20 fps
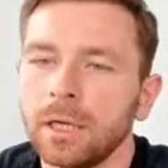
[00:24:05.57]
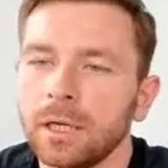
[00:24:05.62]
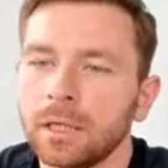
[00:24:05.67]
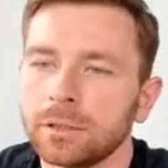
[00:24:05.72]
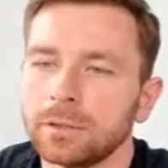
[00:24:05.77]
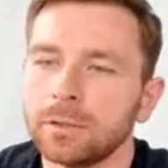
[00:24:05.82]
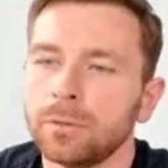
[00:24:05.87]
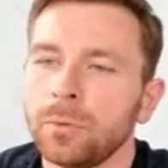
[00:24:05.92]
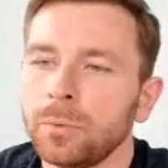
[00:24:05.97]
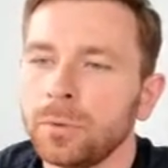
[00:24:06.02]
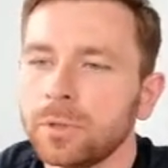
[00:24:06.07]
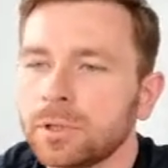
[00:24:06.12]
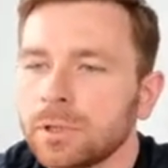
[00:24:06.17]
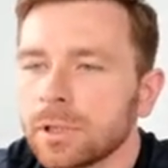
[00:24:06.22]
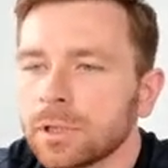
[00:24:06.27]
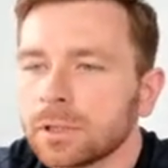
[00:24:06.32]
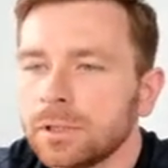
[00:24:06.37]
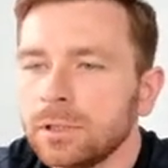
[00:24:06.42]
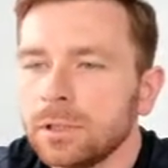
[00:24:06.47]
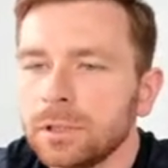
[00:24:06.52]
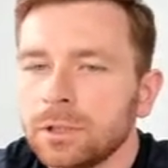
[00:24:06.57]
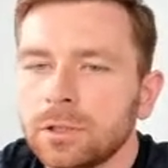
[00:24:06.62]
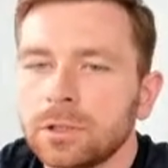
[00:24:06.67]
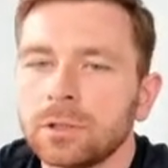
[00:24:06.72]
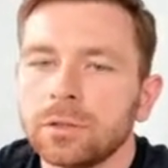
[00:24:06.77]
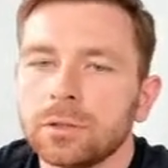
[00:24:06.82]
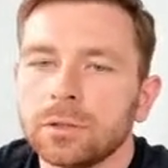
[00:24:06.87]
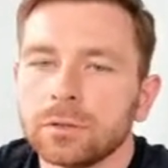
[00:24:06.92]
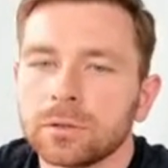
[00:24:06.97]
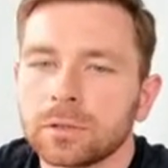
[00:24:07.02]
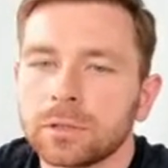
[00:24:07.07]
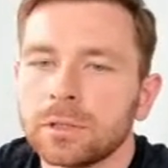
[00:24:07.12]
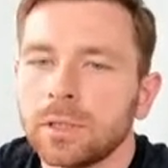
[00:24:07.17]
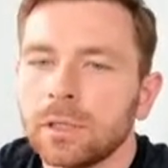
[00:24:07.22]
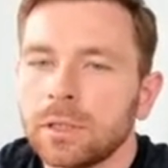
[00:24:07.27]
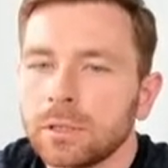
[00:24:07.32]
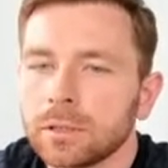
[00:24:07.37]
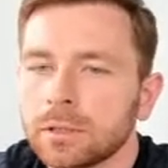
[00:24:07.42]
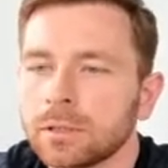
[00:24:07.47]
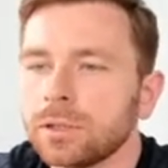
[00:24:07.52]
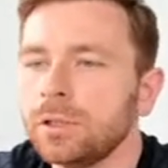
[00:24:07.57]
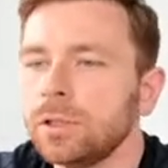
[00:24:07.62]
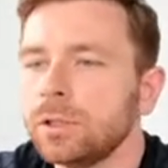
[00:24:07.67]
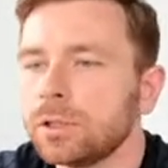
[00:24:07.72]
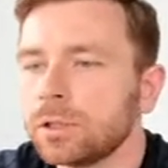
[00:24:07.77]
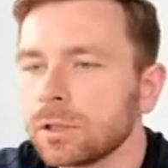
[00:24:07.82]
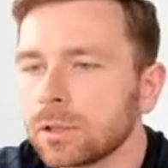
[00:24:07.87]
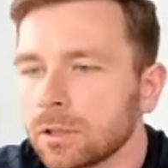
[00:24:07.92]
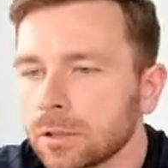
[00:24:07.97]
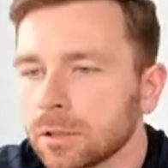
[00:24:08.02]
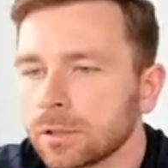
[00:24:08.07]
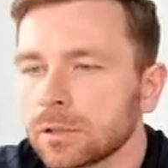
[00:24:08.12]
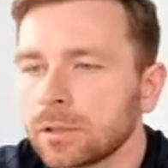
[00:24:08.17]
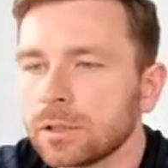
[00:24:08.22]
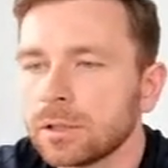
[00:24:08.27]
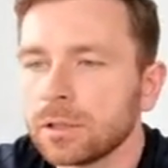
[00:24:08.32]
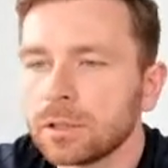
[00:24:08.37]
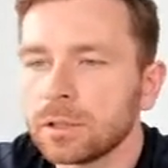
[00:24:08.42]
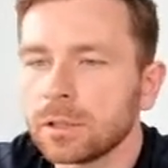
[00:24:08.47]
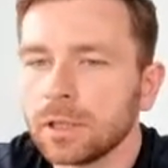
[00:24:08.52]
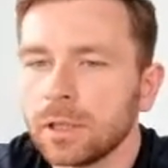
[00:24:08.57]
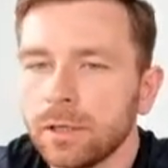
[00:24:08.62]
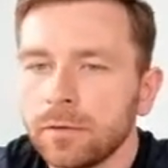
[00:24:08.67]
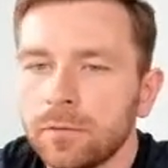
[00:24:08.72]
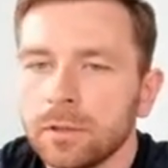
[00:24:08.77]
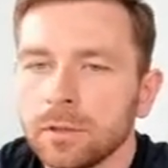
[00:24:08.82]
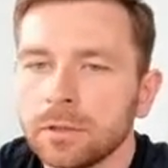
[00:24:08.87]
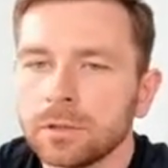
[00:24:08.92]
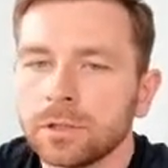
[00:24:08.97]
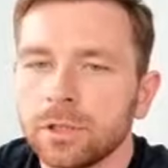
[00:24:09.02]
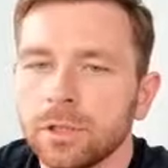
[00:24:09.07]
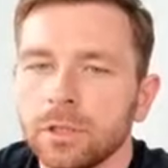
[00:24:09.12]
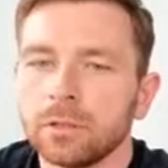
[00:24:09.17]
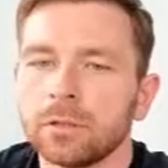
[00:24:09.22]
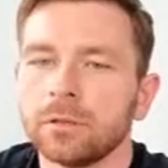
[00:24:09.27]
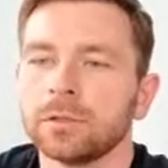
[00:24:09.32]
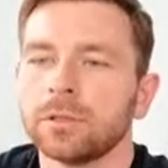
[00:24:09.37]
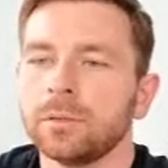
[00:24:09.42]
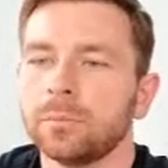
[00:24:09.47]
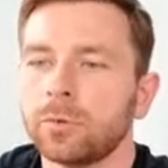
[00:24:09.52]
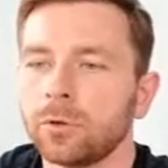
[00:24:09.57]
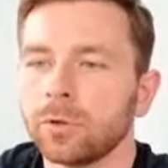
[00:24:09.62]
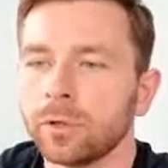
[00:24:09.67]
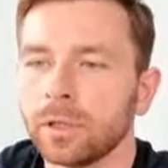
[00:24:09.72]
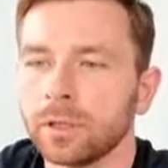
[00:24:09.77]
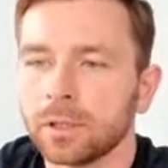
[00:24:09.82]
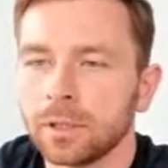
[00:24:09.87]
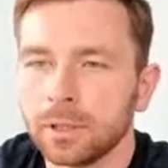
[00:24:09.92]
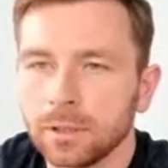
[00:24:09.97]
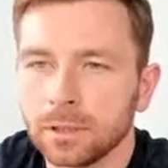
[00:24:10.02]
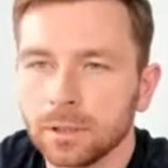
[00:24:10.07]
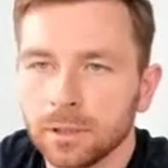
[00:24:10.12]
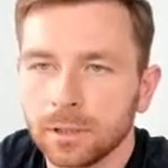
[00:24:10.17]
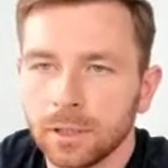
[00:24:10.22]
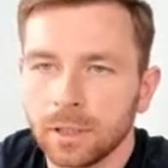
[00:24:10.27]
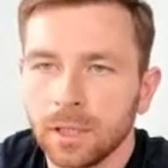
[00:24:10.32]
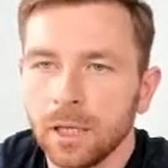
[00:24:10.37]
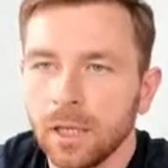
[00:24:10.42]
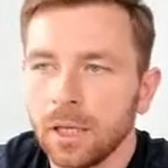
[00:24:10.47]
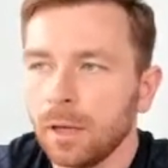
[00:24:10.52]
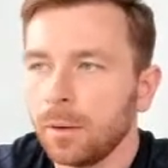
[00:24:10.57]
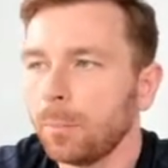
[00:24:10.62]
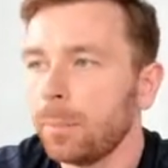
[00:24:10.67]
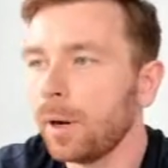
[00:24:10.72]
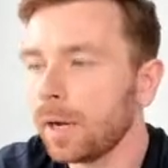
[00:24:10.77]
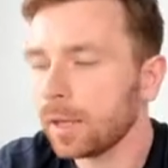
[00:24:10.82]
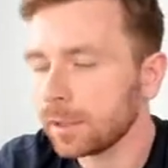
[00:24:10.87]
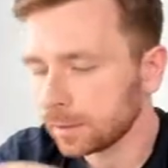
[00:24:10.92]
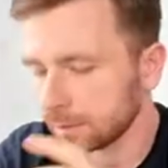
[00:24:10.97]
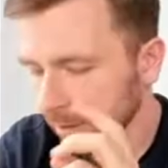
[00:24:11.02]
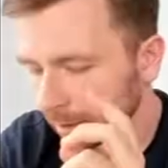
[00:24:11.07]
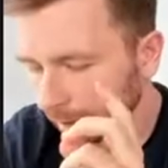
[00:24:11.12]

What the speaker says: So we just need to start each and every channel separately. But